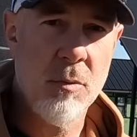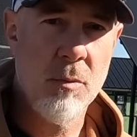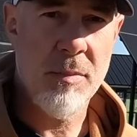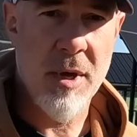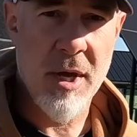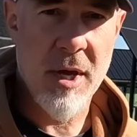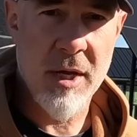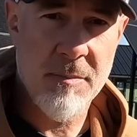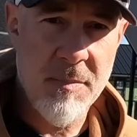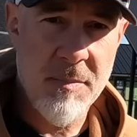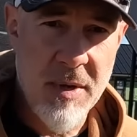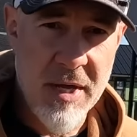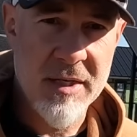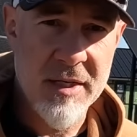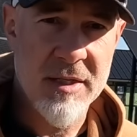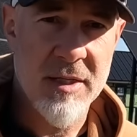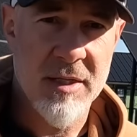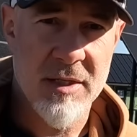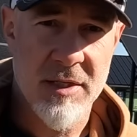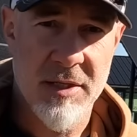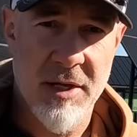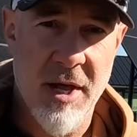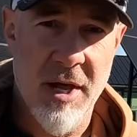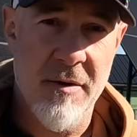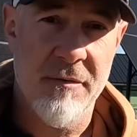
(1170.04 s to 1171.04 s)
big
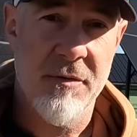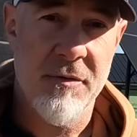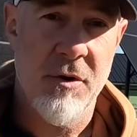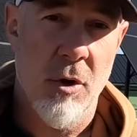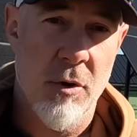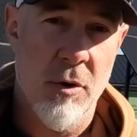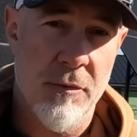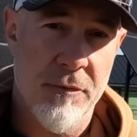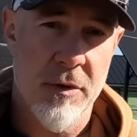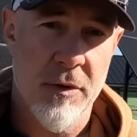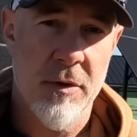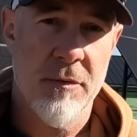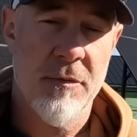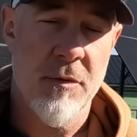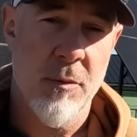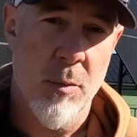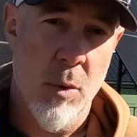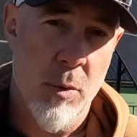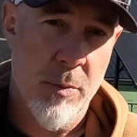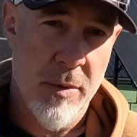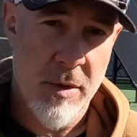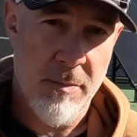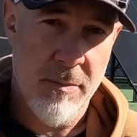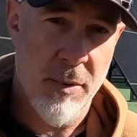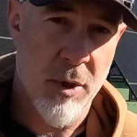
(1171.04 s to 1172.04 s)
pieces left over from
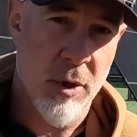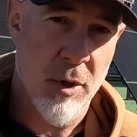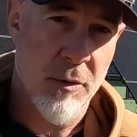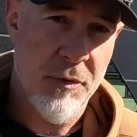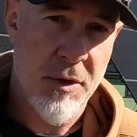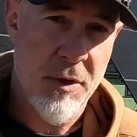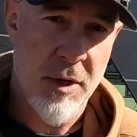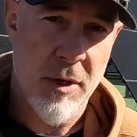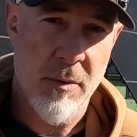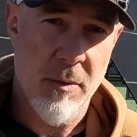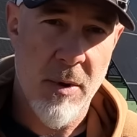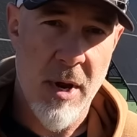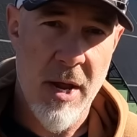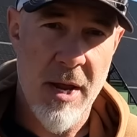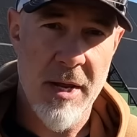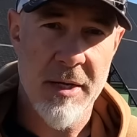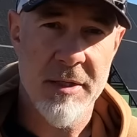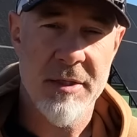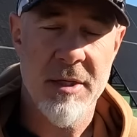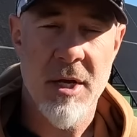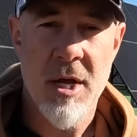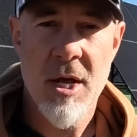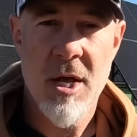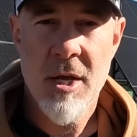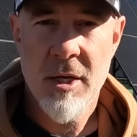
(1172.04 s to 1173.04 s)
when we built the
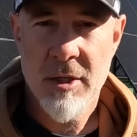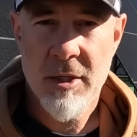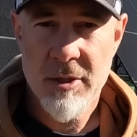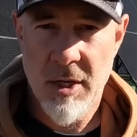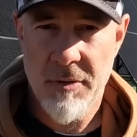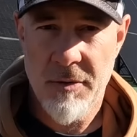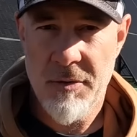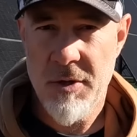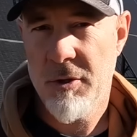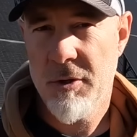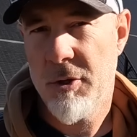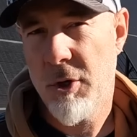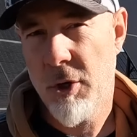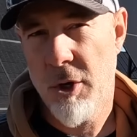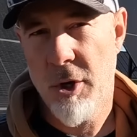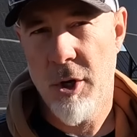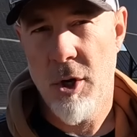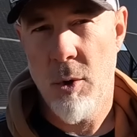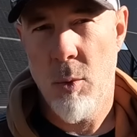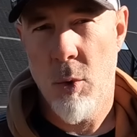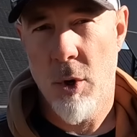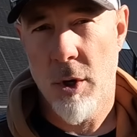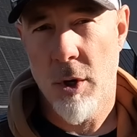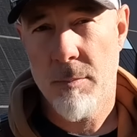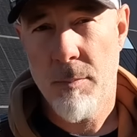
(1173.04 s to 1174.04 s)
arrays, so I think they're going to
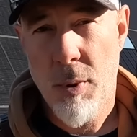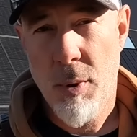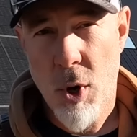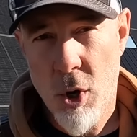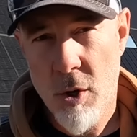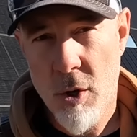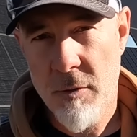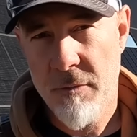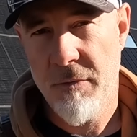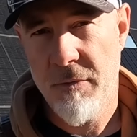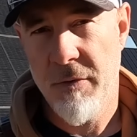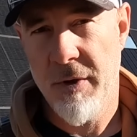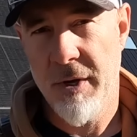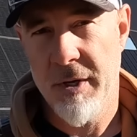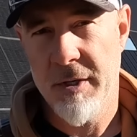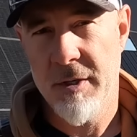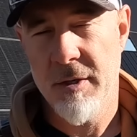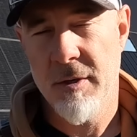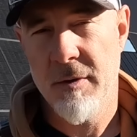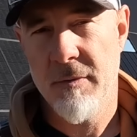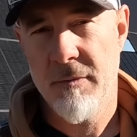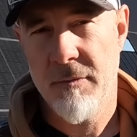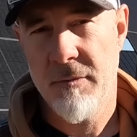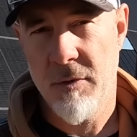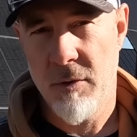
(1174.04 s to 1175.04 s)
work perfect
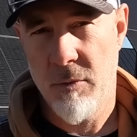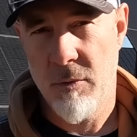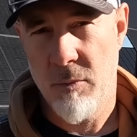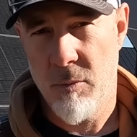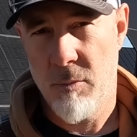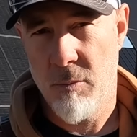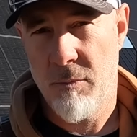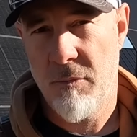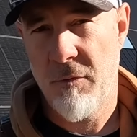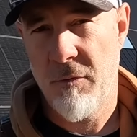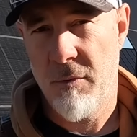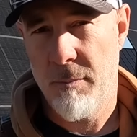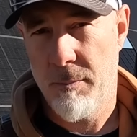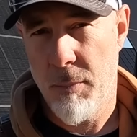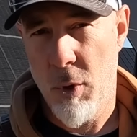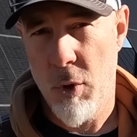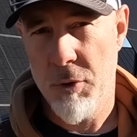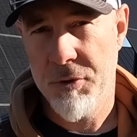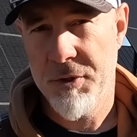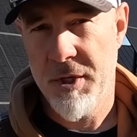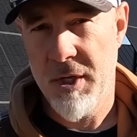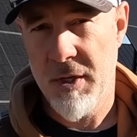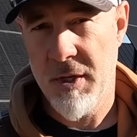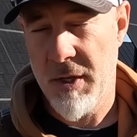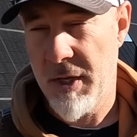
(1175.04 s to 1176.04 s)
for
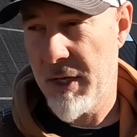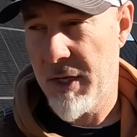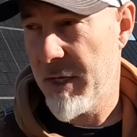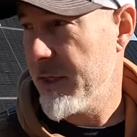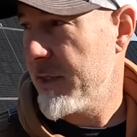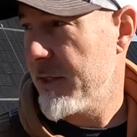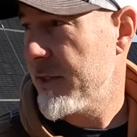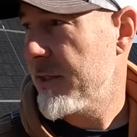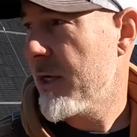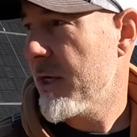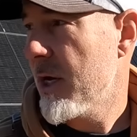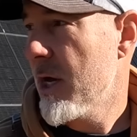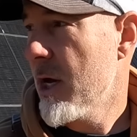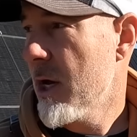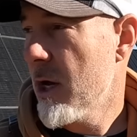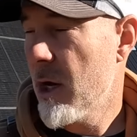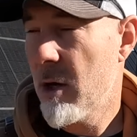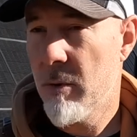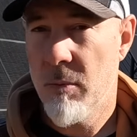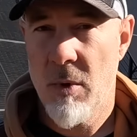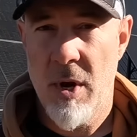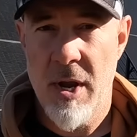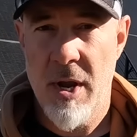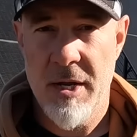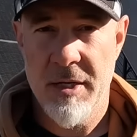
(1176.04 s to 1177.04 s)
bolting these
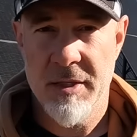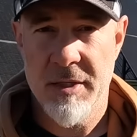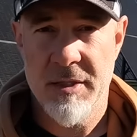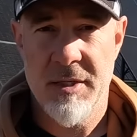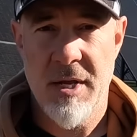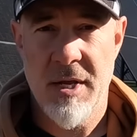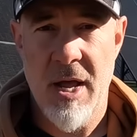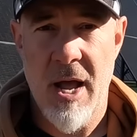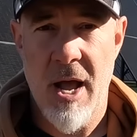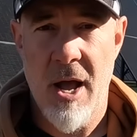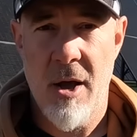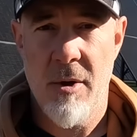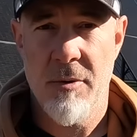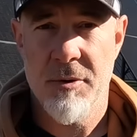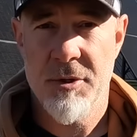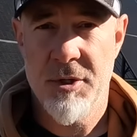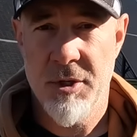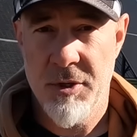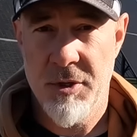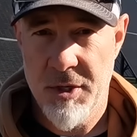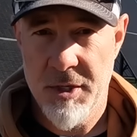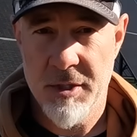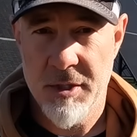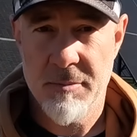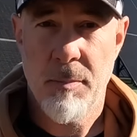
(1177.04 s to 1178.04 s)
arrays down to
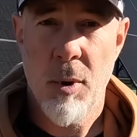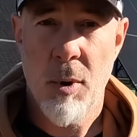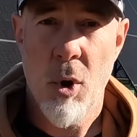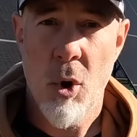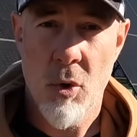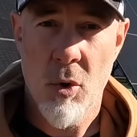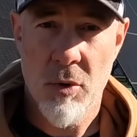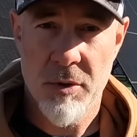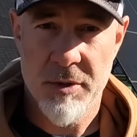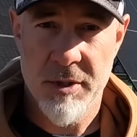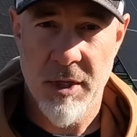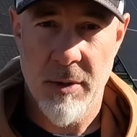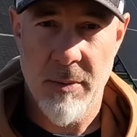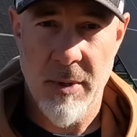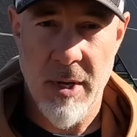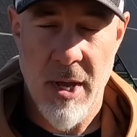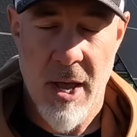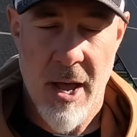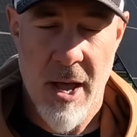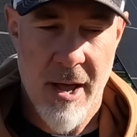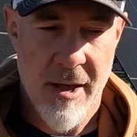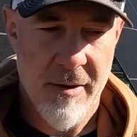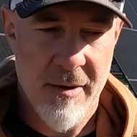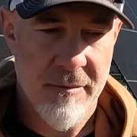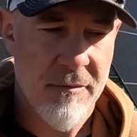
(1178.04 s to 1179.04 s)
these poles that we
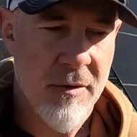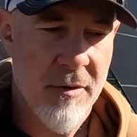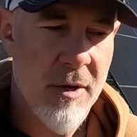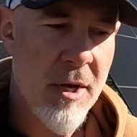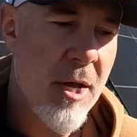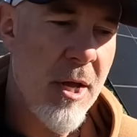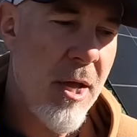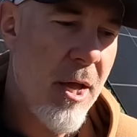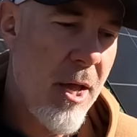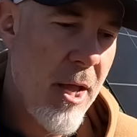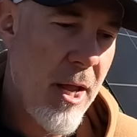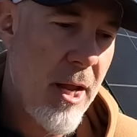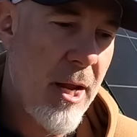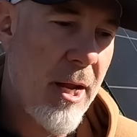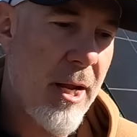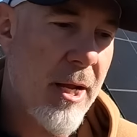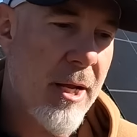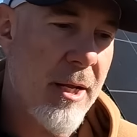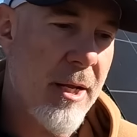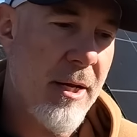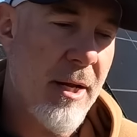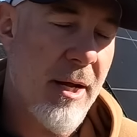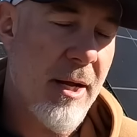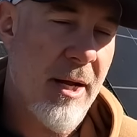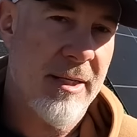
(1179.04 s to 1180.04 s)
have.
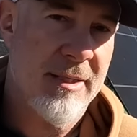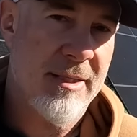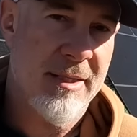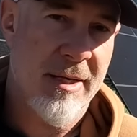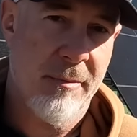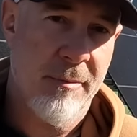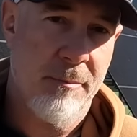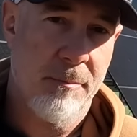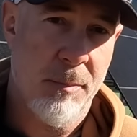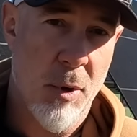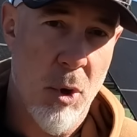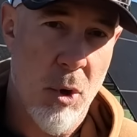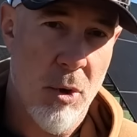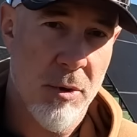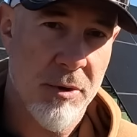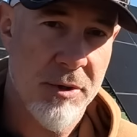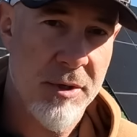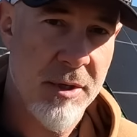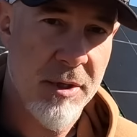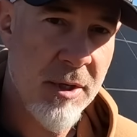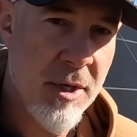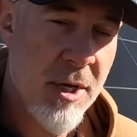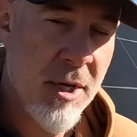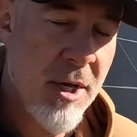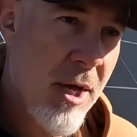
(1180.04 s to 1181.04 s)
And I said bolt.